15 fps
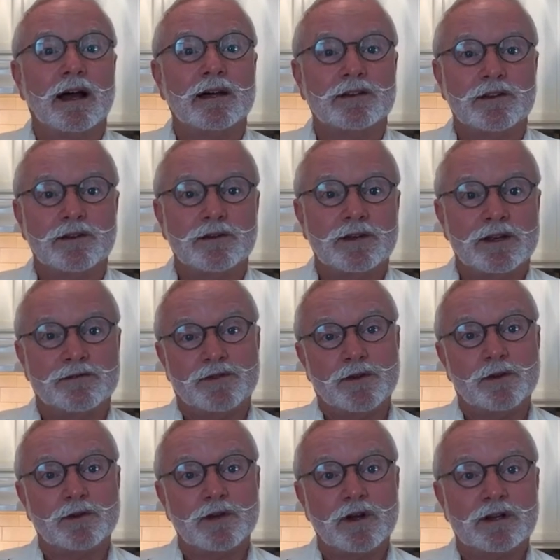If
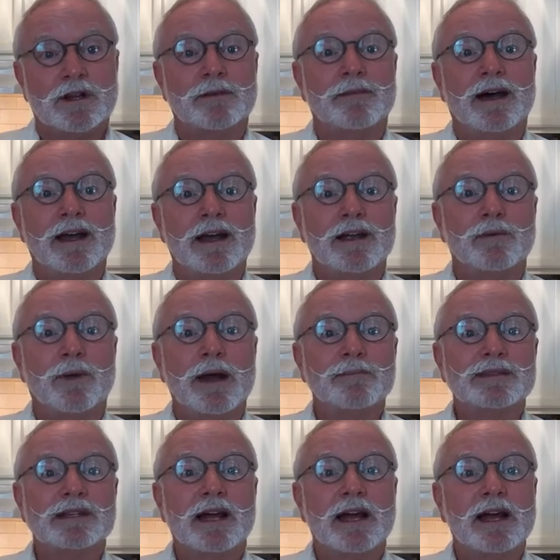you look on my
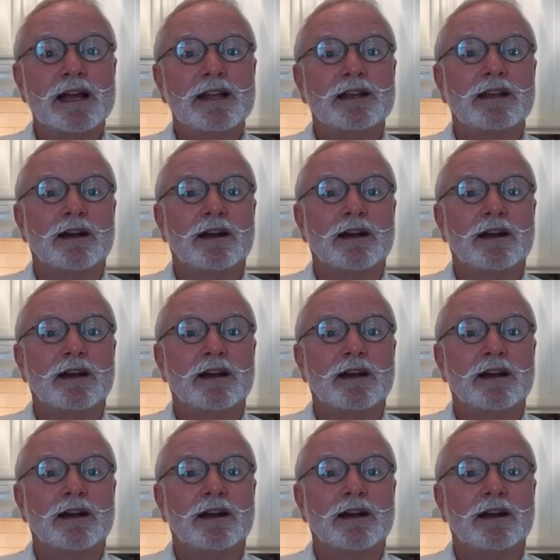website,